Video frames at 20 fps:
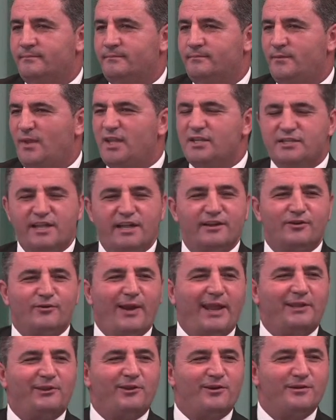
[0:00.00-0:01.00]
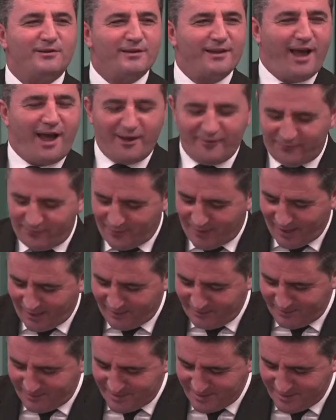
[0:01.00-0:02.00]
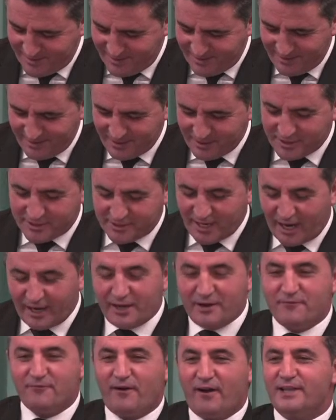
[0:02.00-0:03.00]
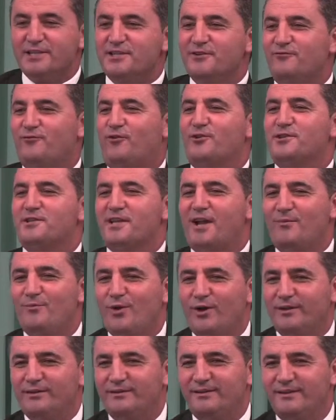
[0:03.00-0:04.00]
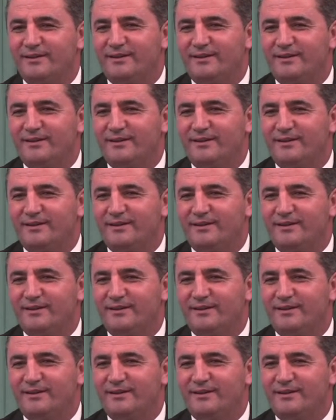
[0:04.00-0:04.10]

Is there greater love than sacrificing for someone?